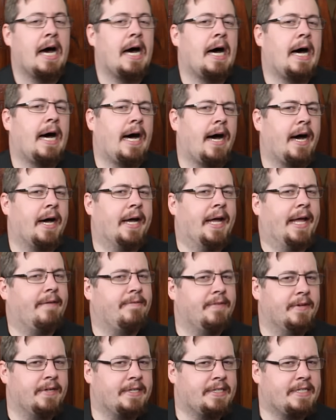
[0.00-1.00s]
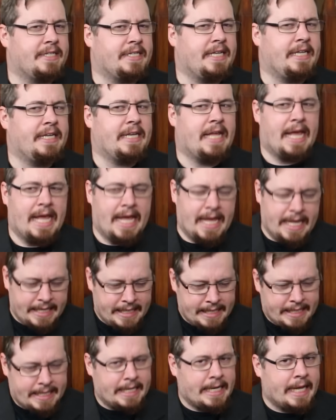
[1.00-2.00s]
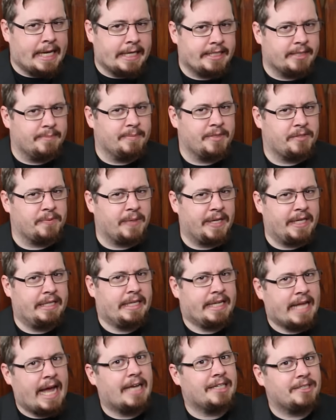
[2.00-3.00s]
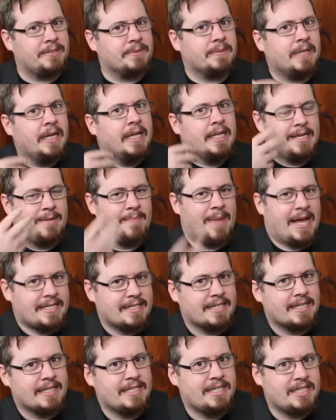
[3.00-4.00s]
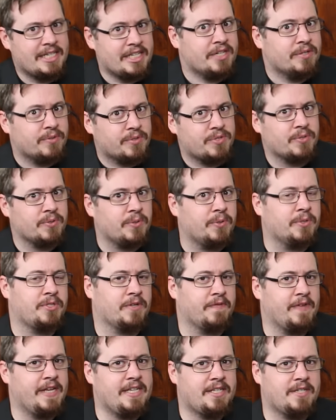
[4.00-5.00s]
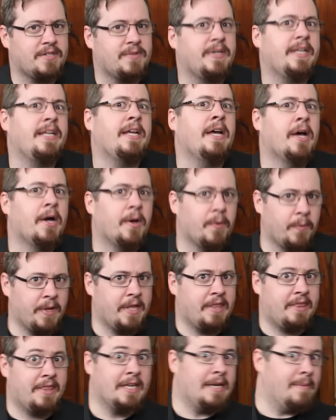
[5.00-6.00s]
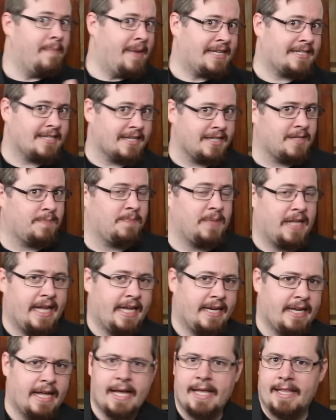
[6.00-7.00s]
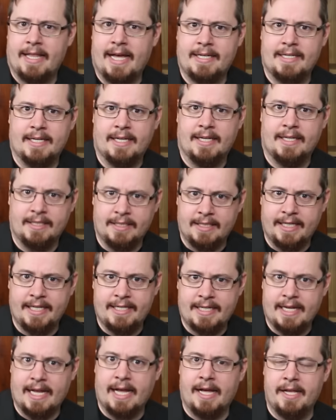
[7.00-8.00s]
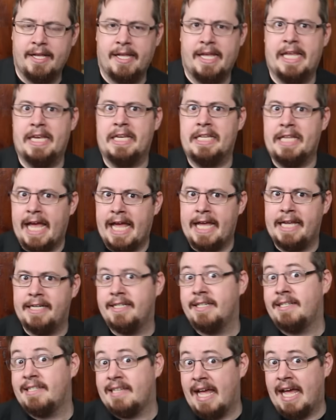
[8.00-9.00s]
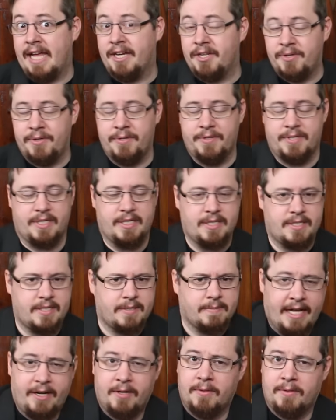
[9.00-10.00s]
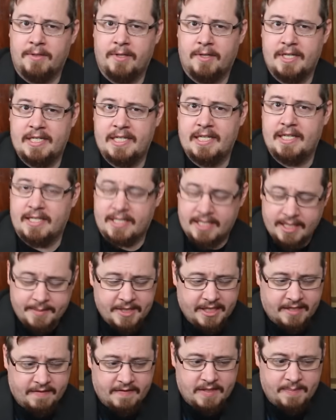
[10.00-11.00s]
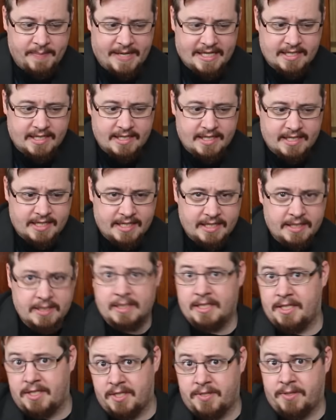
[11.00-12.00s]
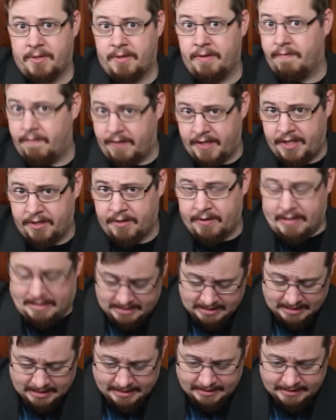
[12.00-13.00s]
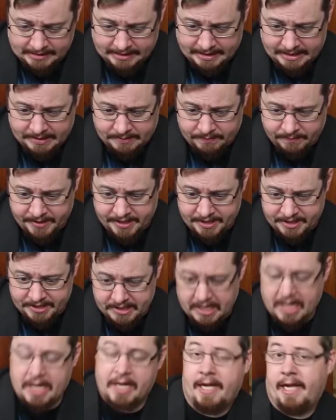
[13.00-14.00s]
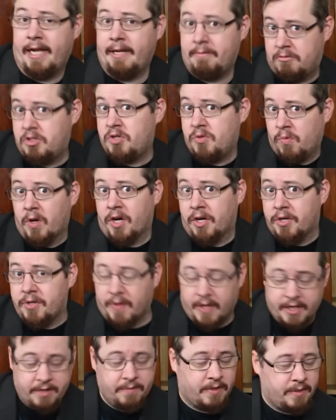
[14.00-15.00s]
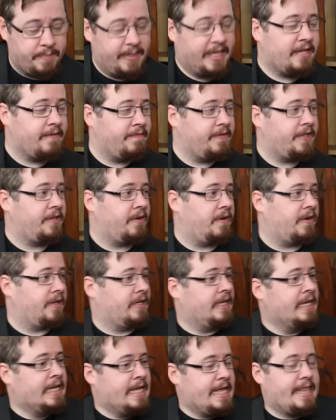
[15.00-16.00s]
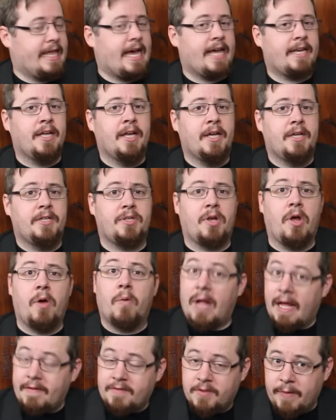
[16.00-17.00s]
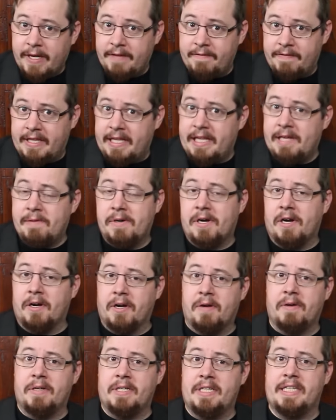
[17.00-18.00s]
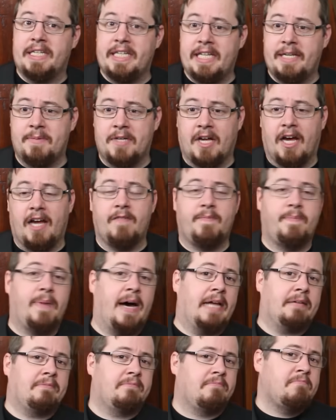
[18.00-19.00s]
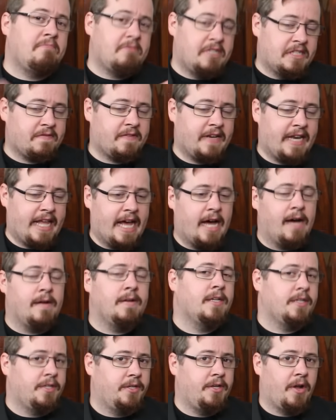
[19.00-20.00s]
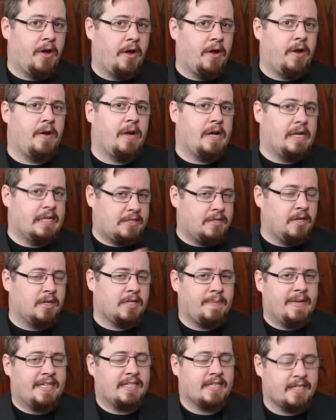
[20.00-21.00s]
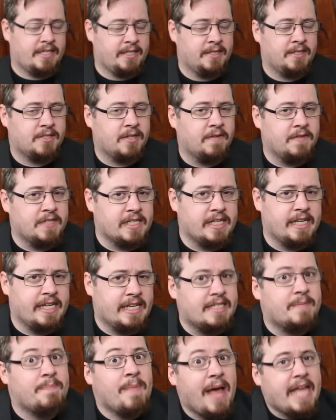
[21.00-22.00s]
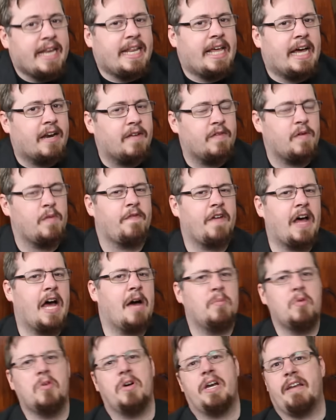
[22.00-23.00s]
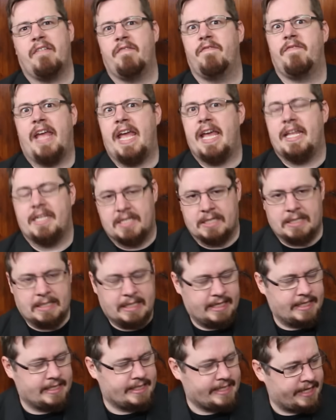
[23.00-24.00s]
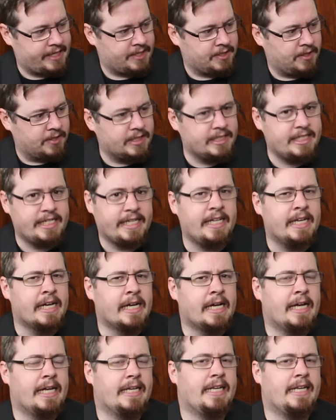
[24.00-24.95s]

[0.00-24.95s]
I have not seen any connection between the actual Damascus steel swords of history with the Damascus Blade that Alita engages and uses. And in all honesty, the subject of Damascus steel is its own video entirely, which I do want to do. I do want to make a video on that, so we'll have to wait for there where I'll go into the deep dive, but just for now, no, it's not Damascus steel. It's obviously, it's made out of a far more advanced kind of technology.